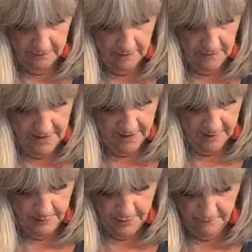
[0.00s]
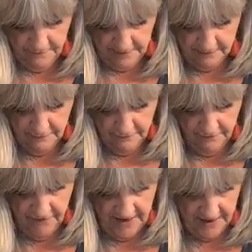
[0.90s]
And it's also like a
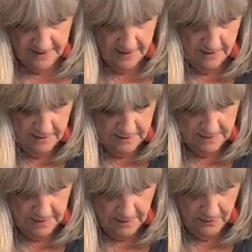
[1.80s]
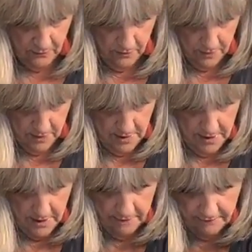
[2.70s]
perfect fit.
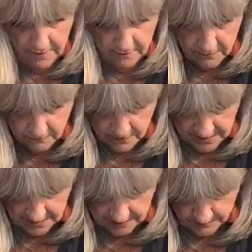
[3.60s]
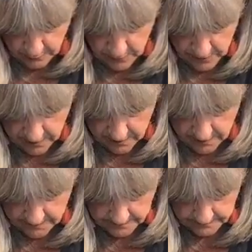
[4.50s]
So if you don't want to
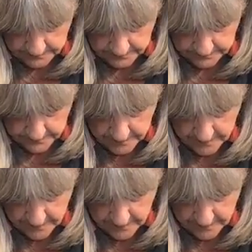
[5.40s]
border